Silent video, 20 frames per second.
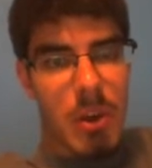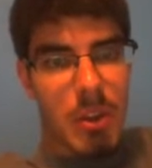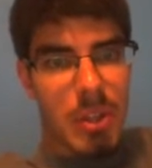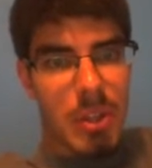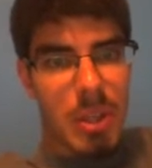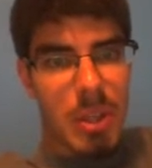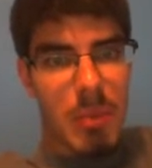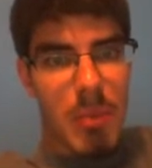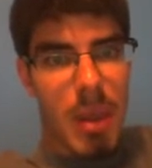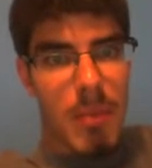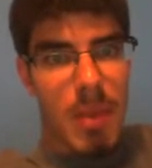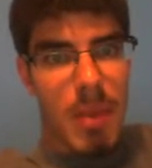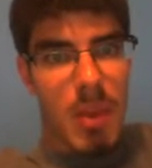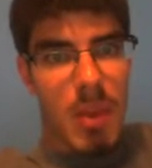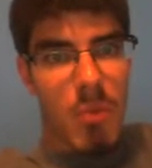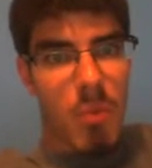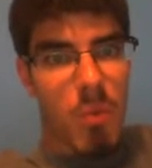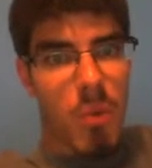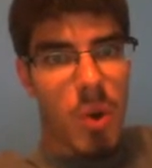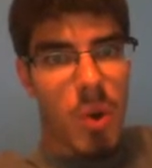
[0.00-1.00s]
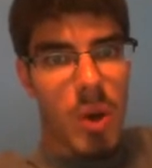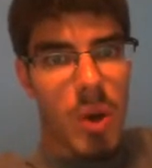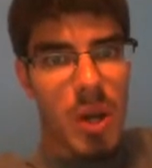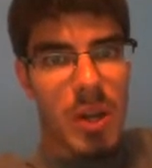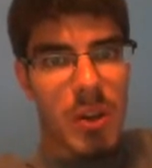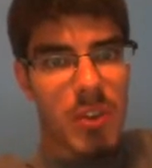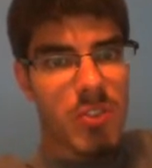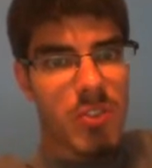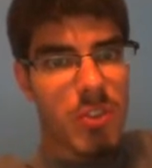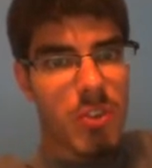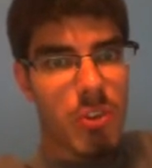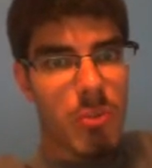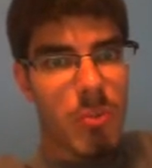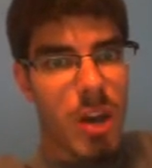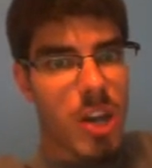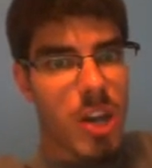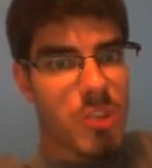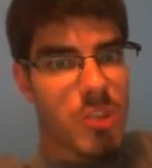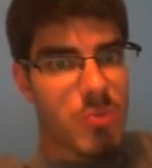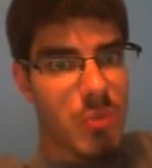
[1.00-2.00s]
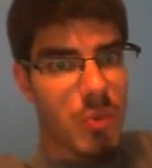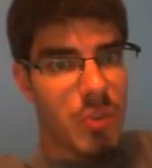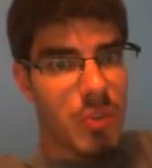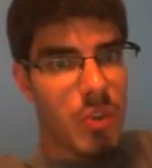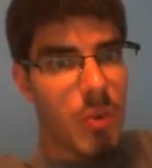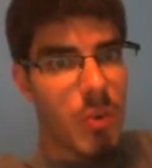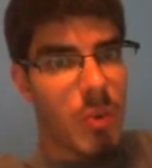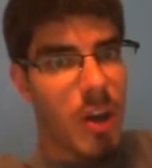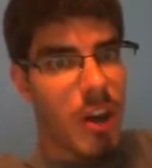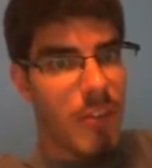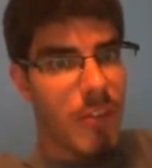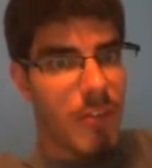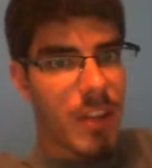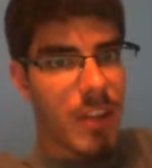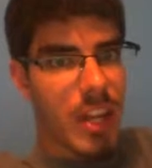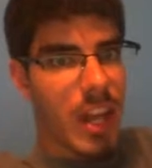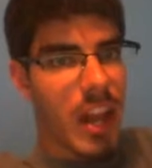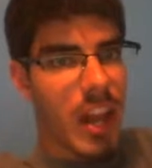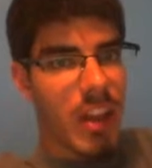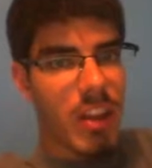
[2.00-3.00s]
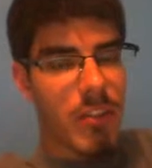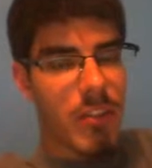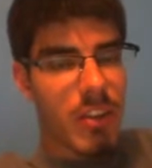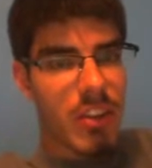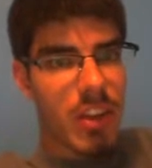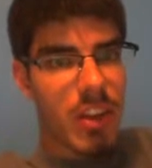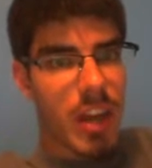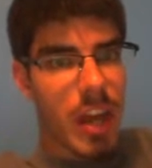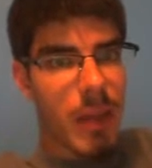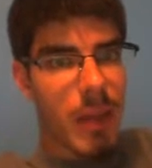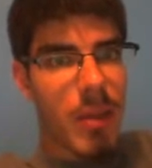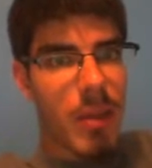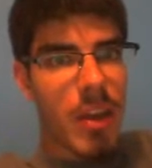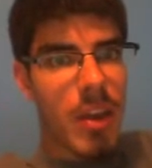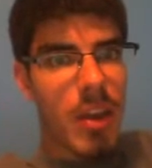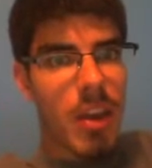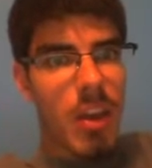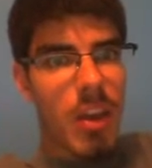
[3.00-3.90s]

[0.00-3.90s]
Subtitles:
Only maybe 1 or 2 modules go off at any given time.